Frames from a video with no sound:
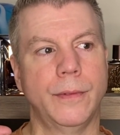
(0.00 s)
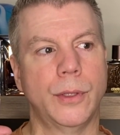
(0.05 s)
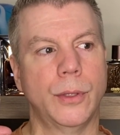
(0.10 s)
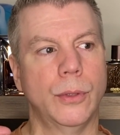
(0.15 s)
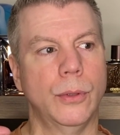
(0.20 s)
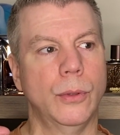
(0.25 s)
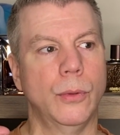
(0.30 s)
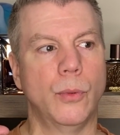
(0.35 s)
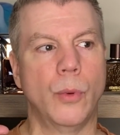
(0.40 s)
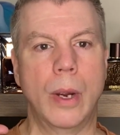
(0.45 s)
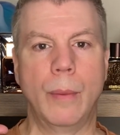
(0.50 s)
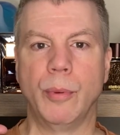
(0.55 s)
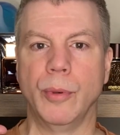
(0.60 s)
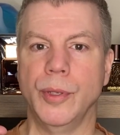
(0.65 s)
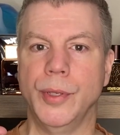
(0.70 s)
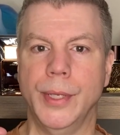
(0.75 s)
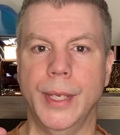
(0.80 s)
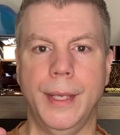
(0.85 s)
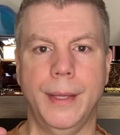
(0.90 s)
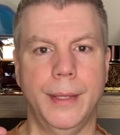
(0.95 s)
of to
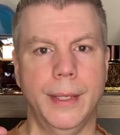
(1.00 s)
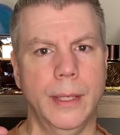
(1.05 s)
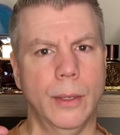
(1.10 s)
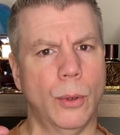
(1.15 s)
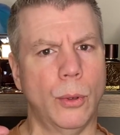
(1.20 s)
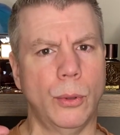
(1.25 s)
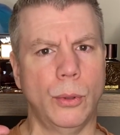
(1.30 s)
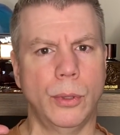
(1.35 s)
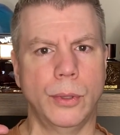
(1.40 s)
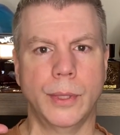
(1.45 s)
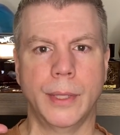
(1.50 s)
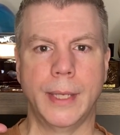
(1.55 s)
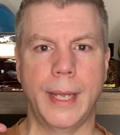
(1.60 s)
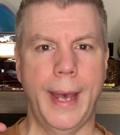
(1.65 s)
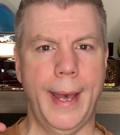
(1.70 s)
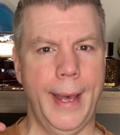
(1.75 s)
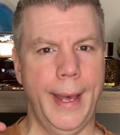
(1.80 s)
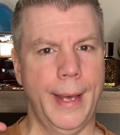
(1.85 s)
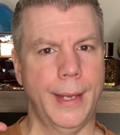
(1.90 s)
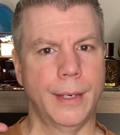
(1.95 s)
represent the
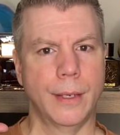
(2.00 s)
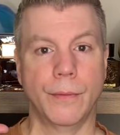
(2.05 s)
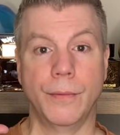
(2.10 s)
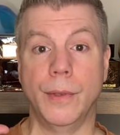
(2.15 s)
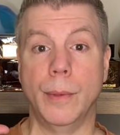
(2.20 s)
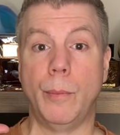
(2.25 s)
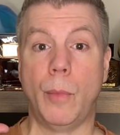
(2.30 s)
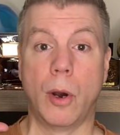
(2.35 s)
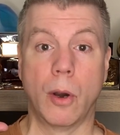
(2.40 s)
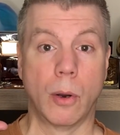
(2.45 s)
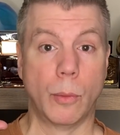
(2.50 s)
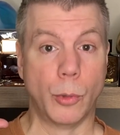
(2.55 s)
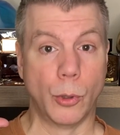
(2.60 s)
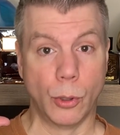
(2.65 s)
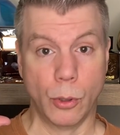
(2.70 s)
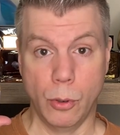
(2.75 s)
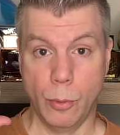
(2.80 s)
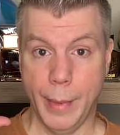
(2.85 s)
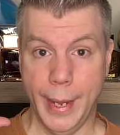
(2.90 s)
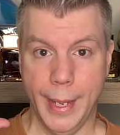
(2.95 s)
old ad of the
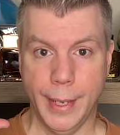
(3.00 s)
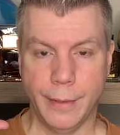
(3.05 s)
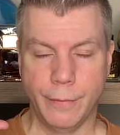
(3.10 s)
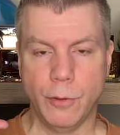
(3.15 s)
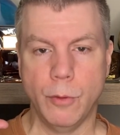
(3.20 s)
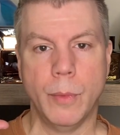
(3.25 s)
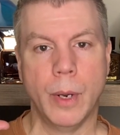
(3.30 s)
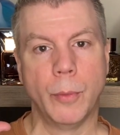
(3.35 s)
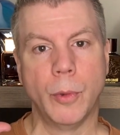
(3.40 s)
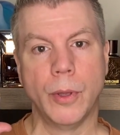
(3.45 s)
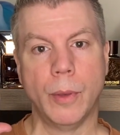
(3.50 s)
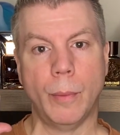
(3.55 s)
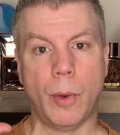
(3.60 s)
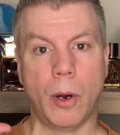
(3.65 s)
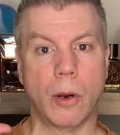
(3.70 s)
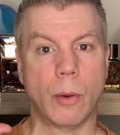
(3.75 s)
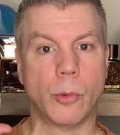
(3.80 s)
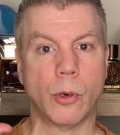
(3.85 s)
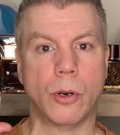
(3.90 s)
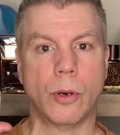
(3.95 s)
Marlboro Man. If you remember the
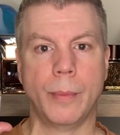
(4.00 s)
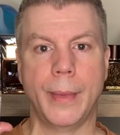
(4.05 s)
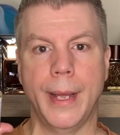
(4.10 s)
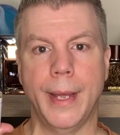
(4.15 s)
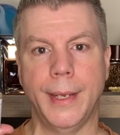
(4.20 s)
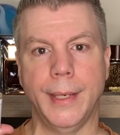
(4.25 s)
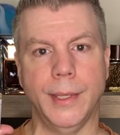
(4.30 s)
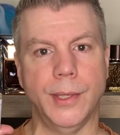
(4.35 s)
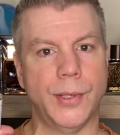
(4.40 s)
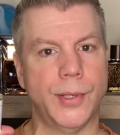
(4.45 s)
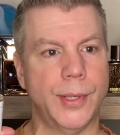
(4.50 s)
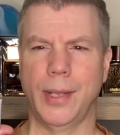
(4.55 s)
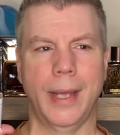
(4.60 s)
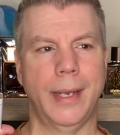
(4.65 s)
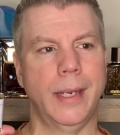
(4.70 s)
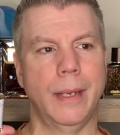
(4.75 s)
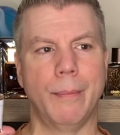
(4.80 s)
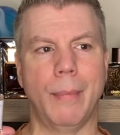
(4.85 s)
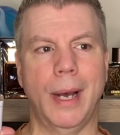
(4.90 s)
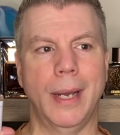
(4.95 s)
Marlboro Man, he's
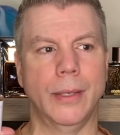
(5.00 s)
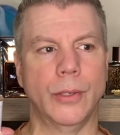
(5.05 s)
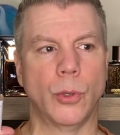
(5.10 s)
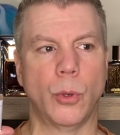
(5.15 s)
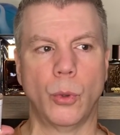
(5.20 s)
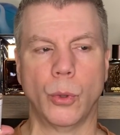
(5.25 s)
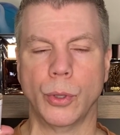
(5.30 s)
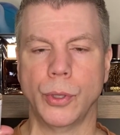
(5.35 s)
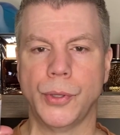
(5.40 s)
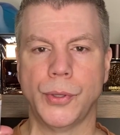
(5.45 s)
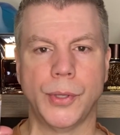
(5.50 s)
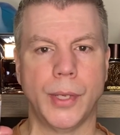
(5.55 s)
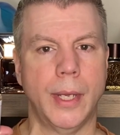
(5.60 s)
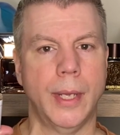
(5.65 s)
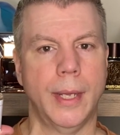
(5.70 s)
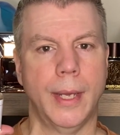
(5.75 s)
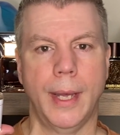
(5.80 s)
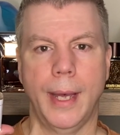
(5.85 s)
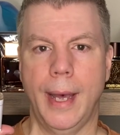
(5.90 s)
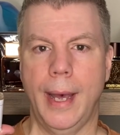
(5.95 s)
standing by his horse
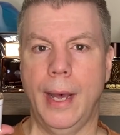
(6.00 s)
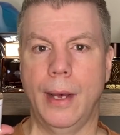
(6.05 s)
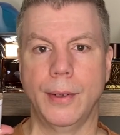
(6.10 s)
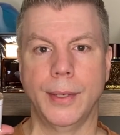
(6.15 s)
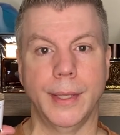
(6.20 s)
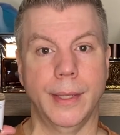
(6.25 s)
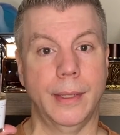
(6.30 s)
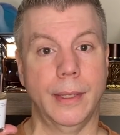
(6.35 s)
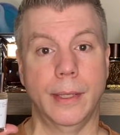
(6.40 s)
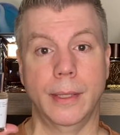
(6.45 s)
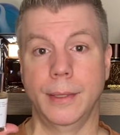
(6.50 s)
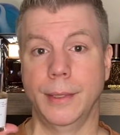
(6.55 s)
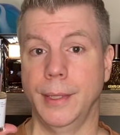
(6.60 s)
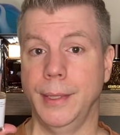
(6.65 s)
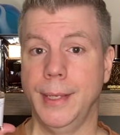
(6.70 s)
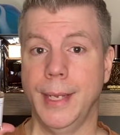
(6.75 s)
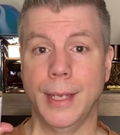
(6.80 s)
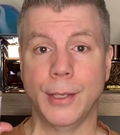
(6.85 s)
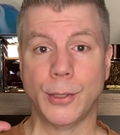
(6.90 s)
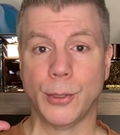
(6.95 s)
out in
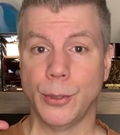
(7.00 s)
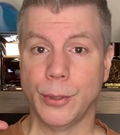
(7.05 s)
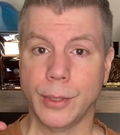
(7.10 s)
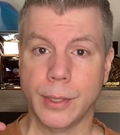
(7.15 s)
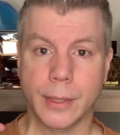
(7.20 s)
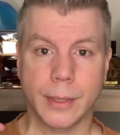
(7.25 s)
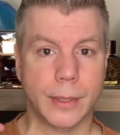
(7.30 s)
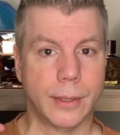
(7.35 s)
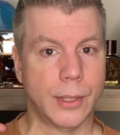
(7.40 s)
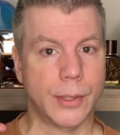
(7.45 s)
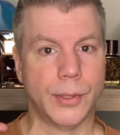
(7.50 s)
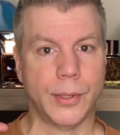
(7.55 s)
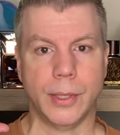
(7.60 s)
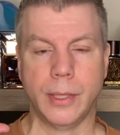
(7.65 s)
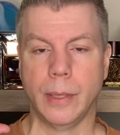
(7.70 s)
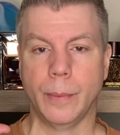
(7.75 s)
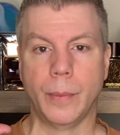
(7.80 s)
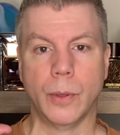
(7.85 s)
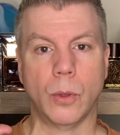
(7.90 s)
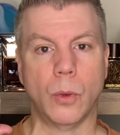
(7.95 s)
the desert, just the
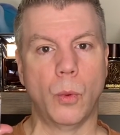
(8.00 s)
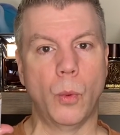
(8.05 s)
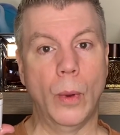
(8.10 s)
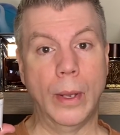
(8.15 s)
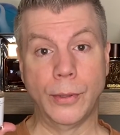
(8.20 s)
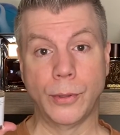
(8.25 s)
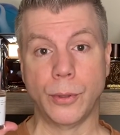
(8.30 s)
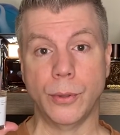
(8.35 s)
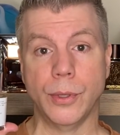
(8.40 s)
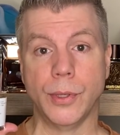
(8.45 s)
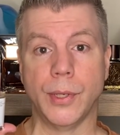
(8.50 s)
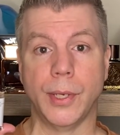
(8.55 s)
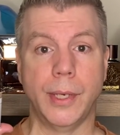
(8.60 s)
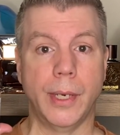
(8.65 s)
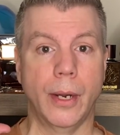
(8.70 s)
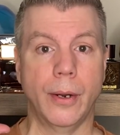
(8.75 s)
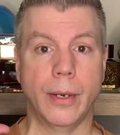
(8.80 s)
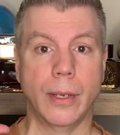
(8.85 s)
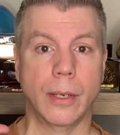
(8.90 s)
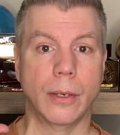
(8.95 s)
typical Western
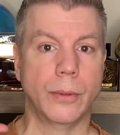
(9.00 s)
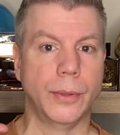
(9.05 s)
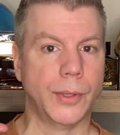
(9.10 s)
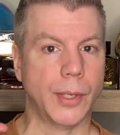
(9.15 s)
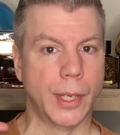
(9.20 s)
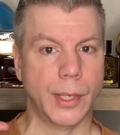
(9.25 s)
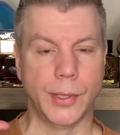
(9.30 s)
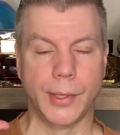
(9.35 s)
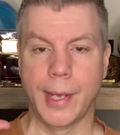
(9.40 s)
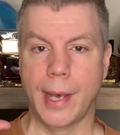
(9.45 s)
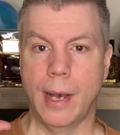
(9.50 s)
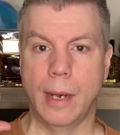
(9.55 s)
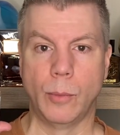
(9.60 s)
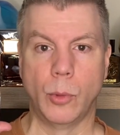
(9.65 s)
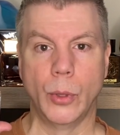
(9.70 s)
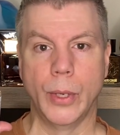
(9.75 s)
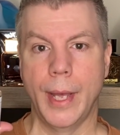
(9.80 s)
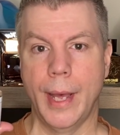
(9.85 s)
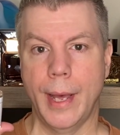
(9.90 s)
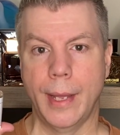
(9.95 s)
scenario. He's got his
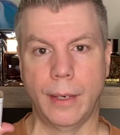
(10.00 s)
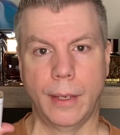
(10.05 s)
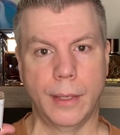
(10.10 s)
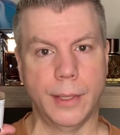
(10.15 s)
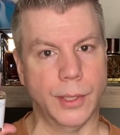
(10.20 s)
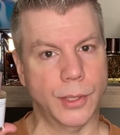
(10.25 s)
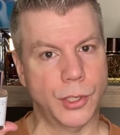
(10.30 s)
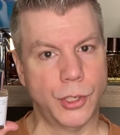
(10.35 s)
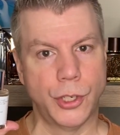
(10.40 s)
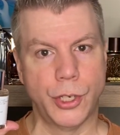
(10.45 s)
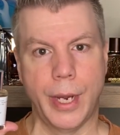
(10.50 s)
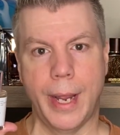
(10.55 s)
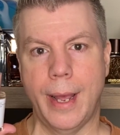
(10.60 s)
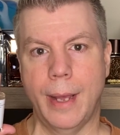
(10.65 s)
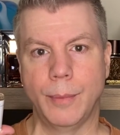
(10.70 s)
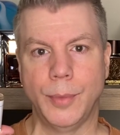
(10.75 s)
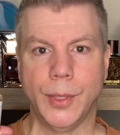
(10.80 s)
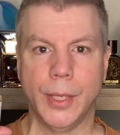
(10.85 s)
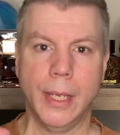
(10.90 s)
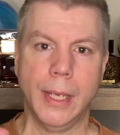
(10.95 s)
cowboy hat on, his
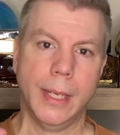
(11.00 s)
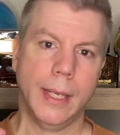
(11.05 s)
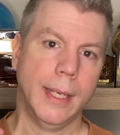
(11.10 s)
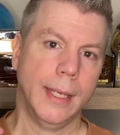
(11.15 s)
chaps.